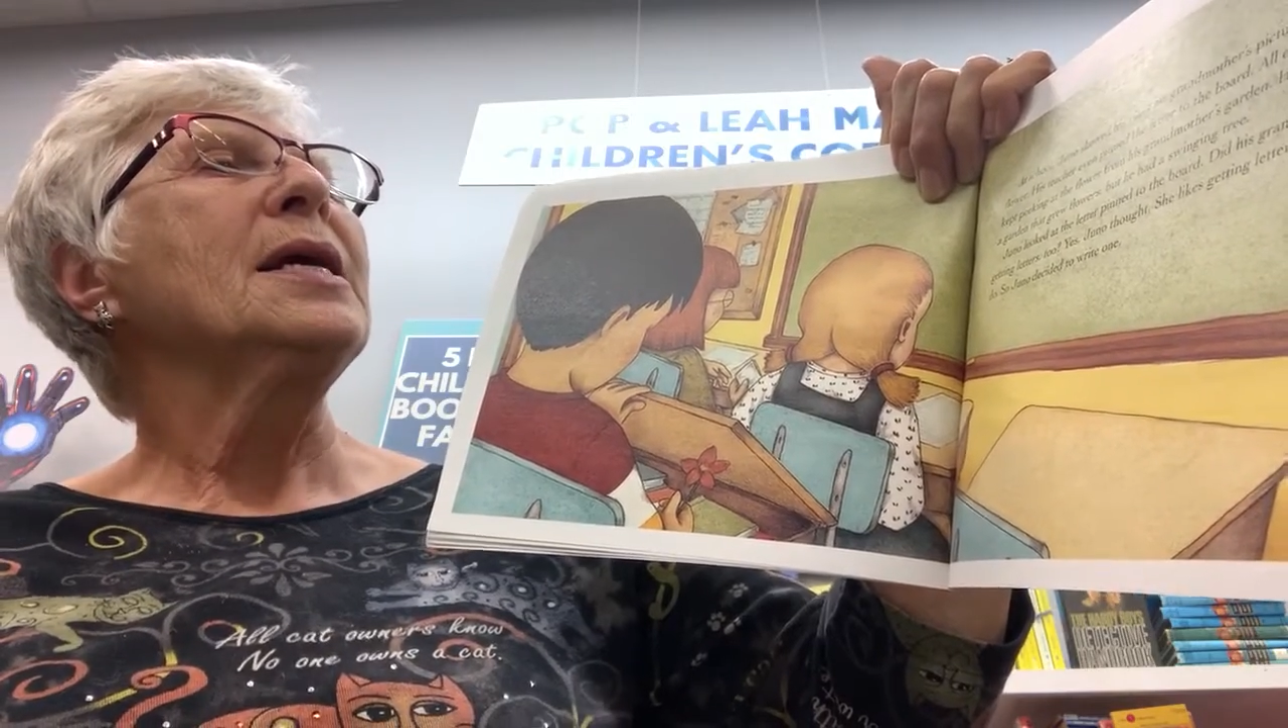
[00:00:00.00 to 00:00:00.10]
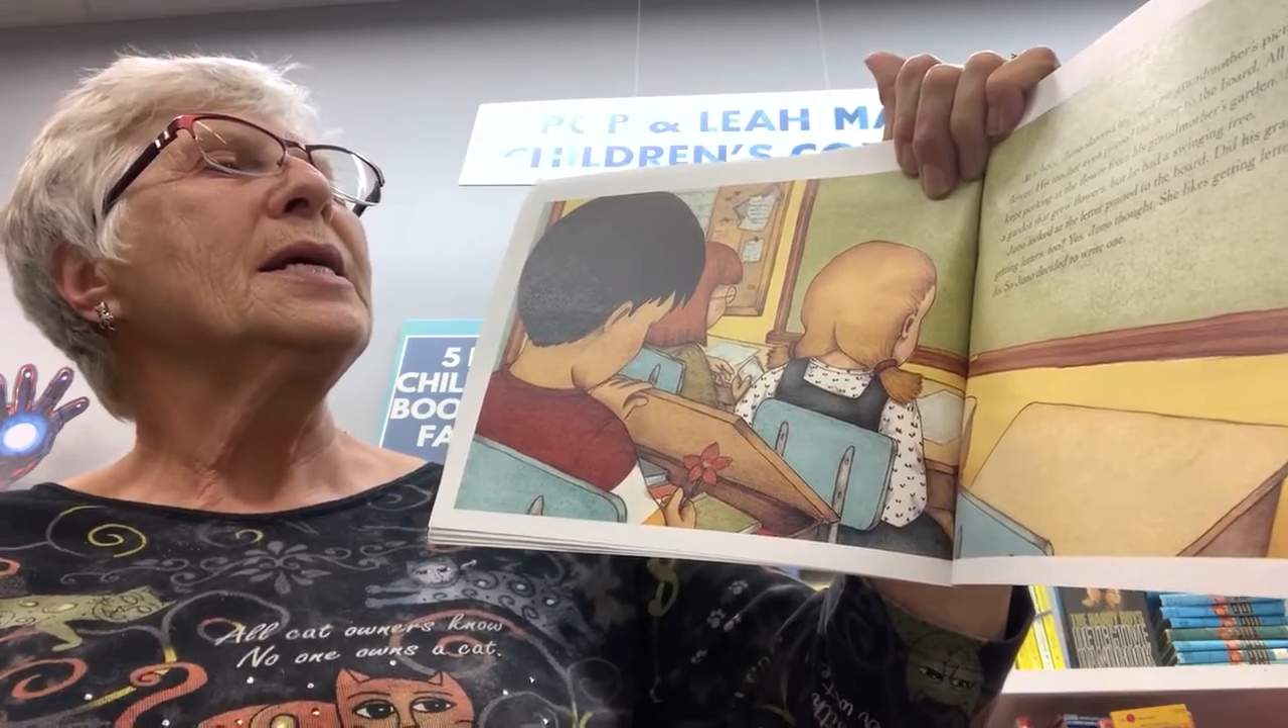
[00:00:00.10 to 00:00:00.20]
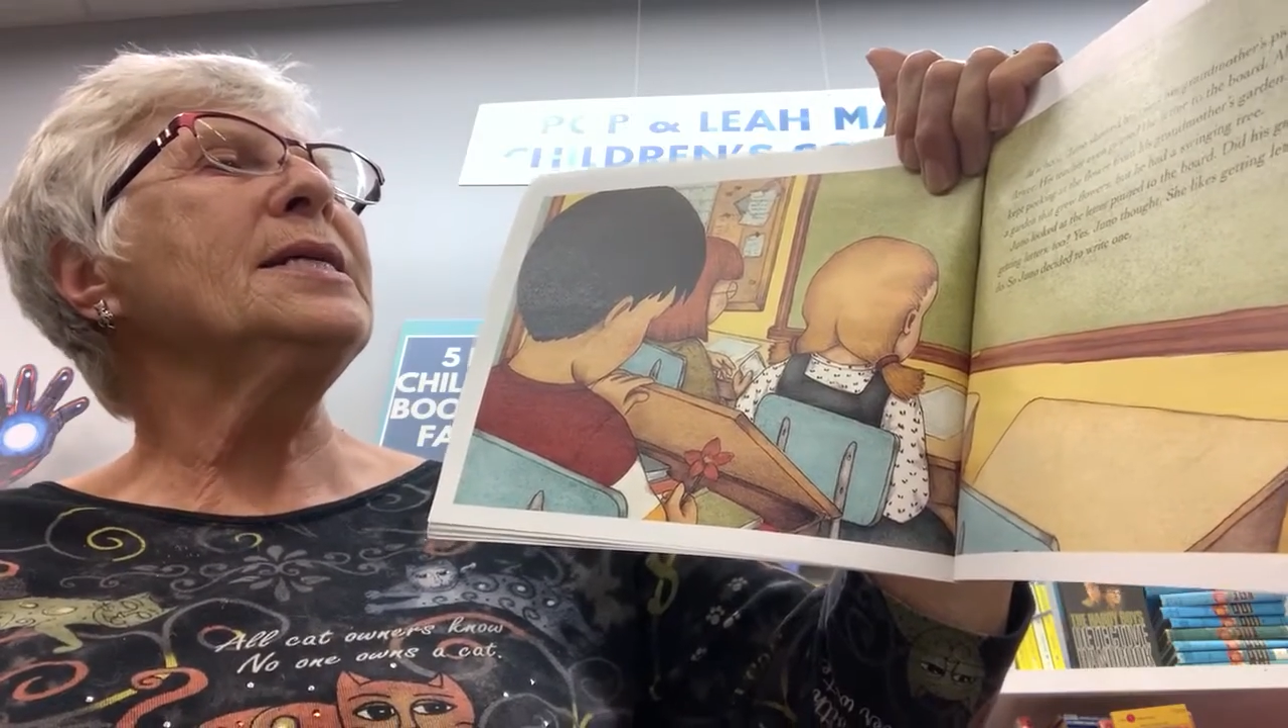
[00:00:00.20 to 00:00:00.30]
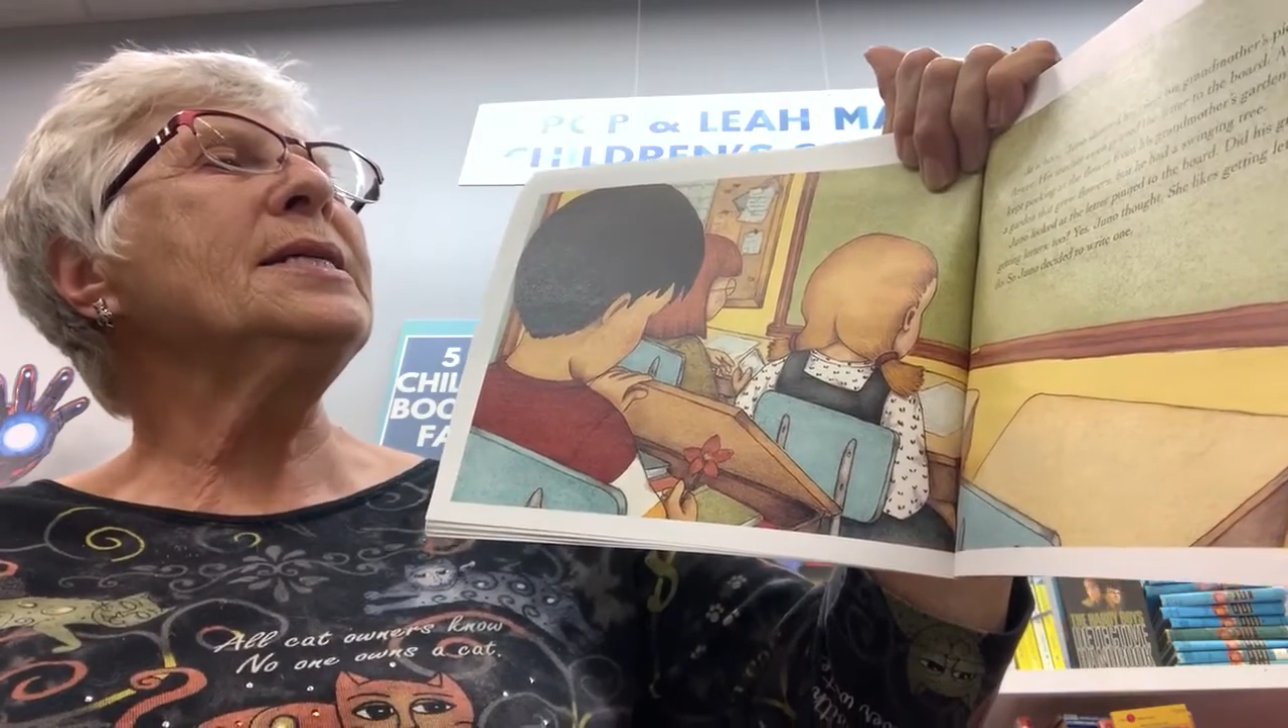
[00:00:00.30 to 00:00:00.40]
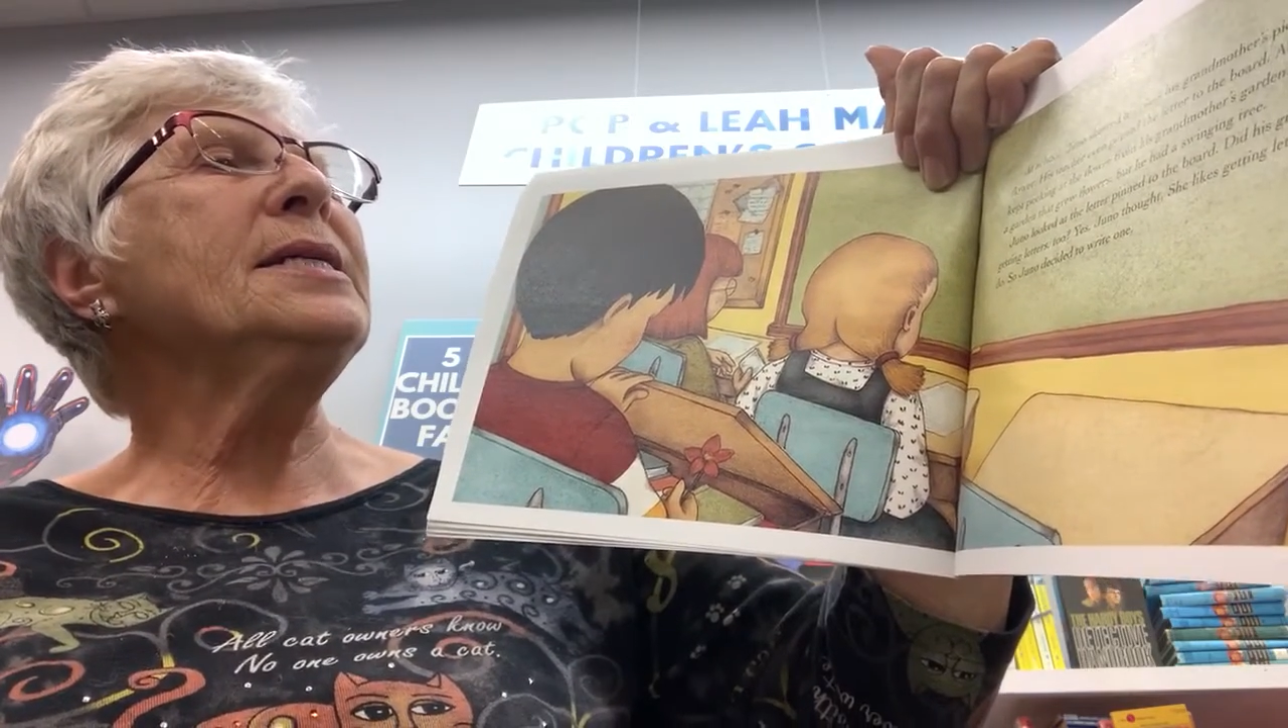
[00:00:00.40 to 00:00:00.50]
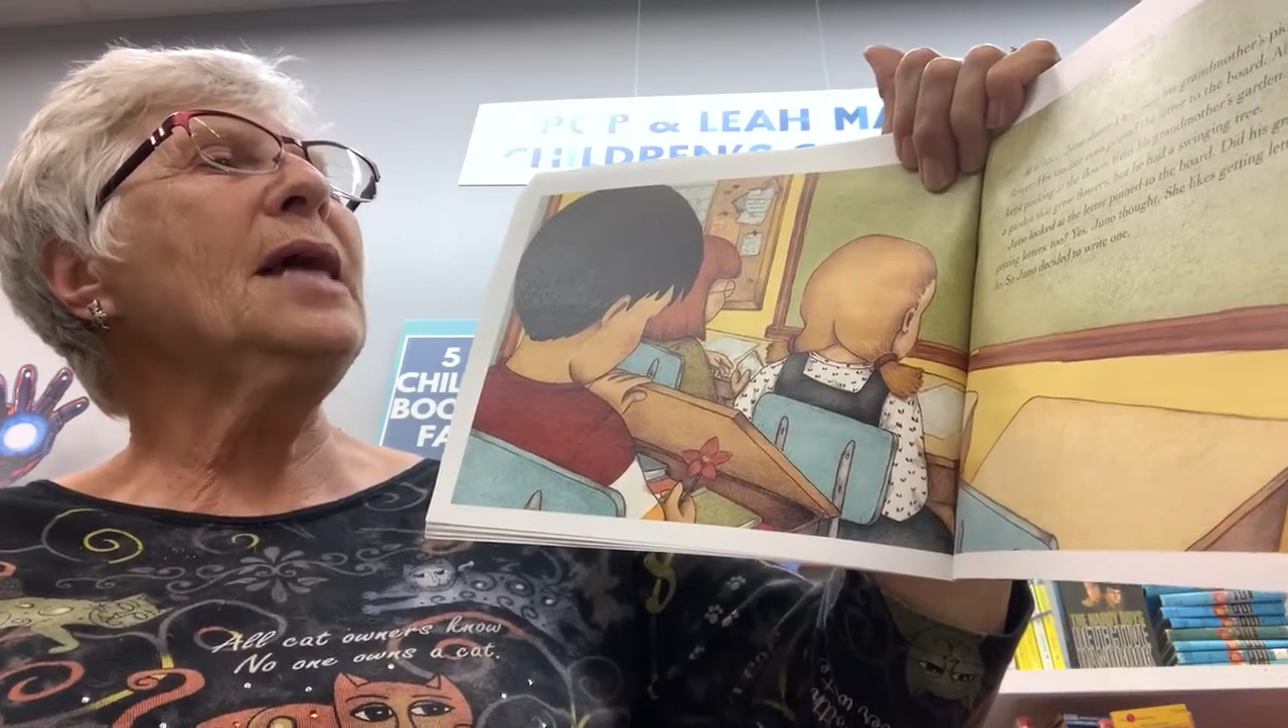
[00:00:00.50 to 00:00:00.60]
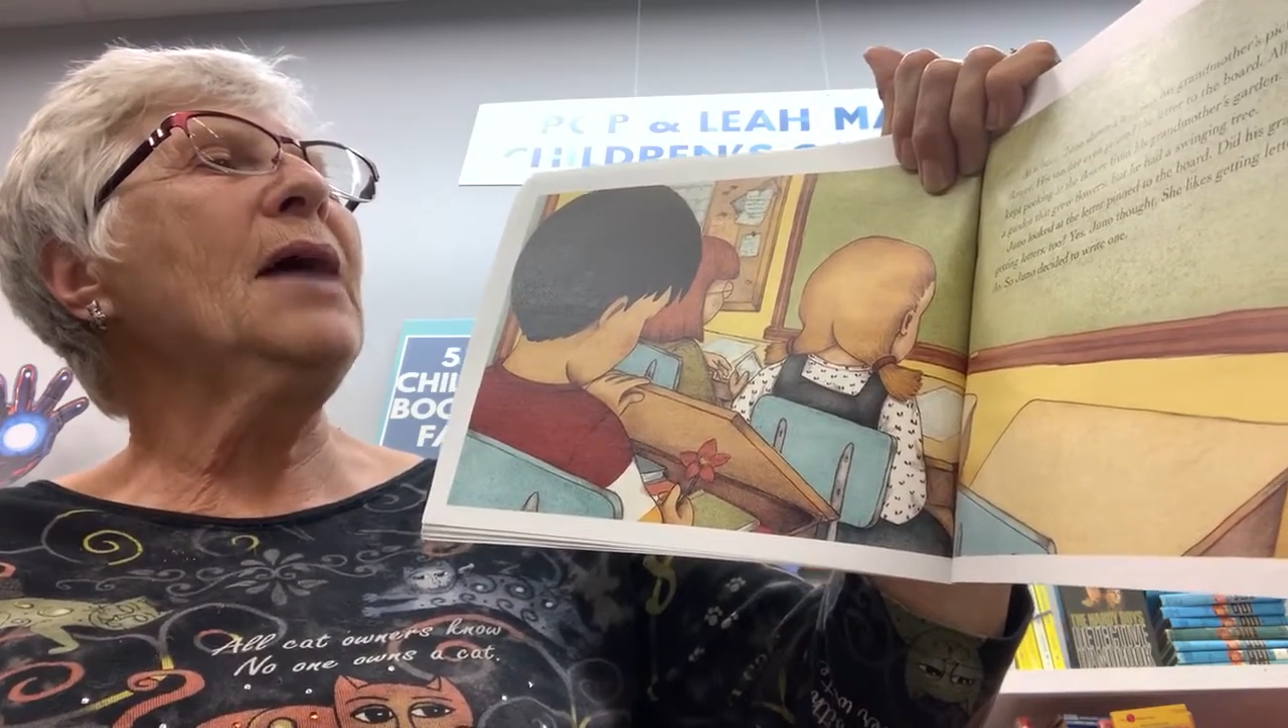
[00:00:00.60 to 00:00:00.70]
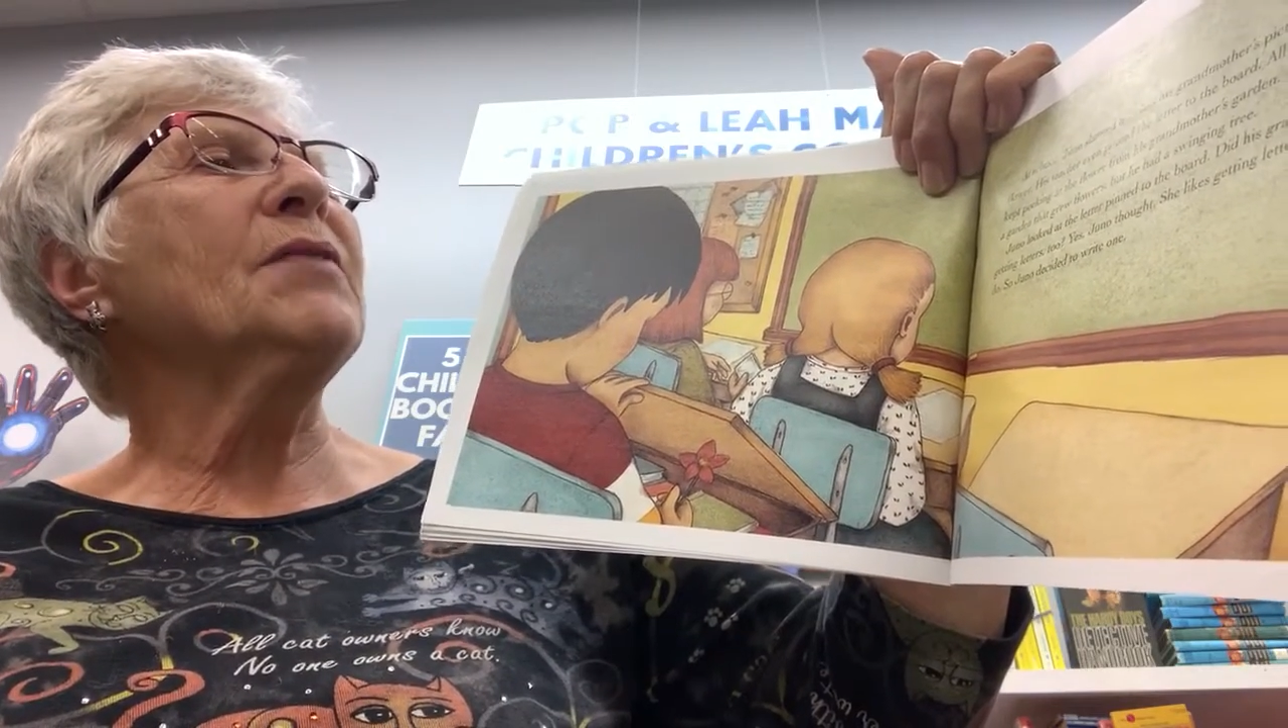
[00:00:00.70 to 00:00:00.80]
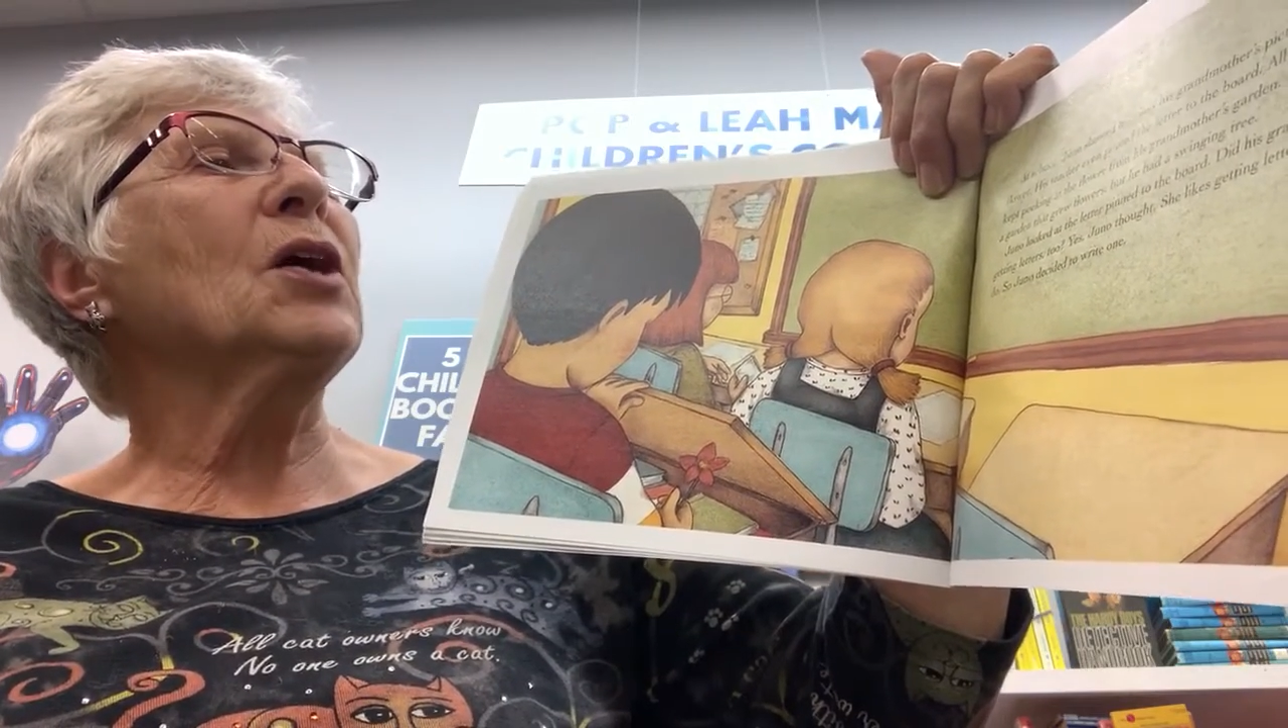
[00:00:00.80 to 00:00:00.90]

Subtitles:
He didn't have